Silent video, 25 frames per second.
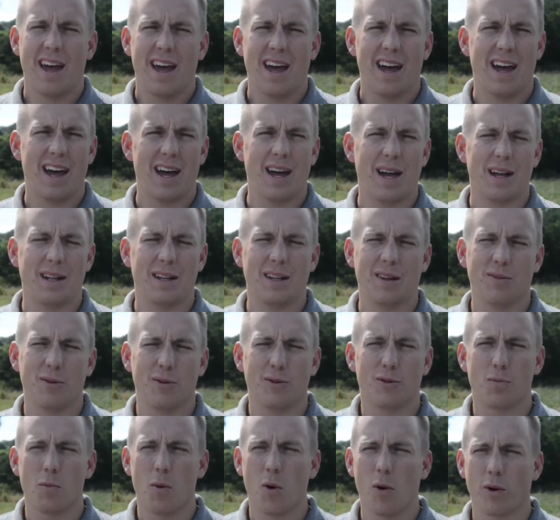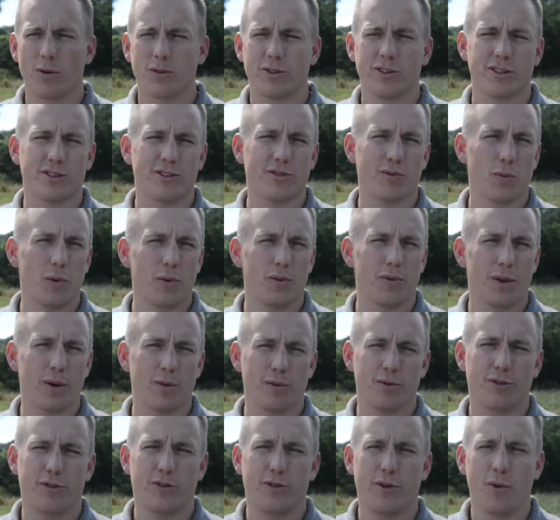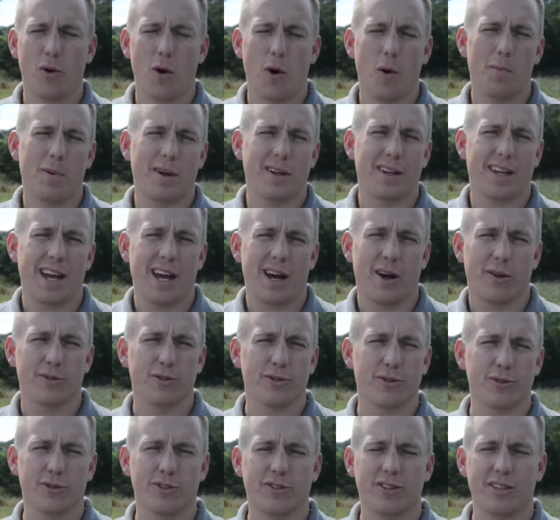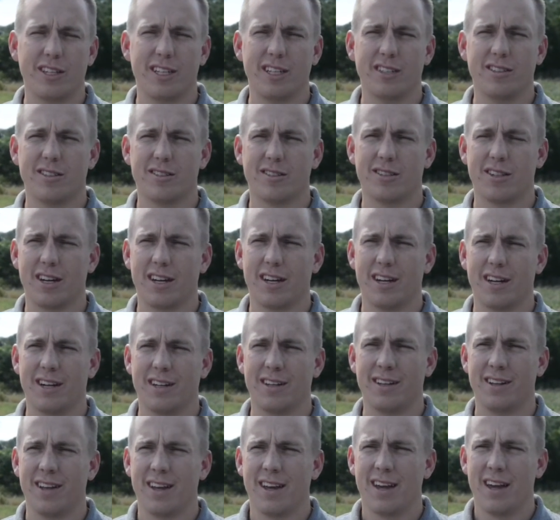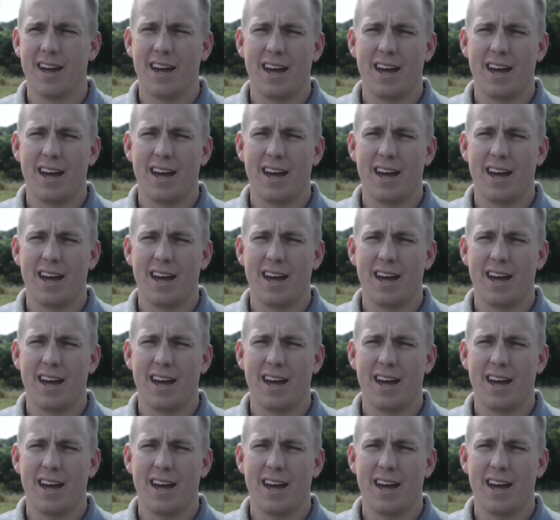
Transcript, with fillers: and it was more just there was two open council seats and